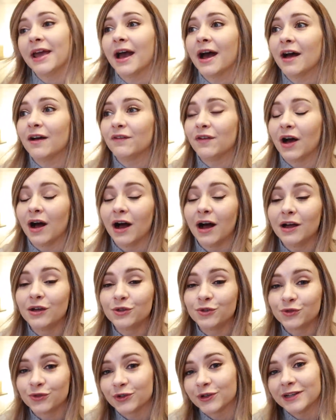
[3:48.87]
have
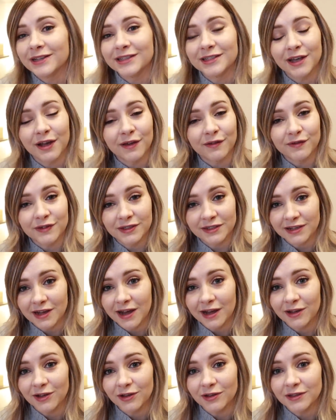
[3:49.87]
hundreds of
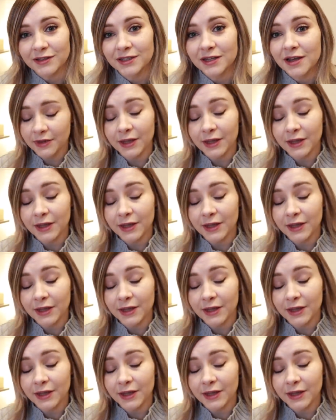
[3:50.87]
styles,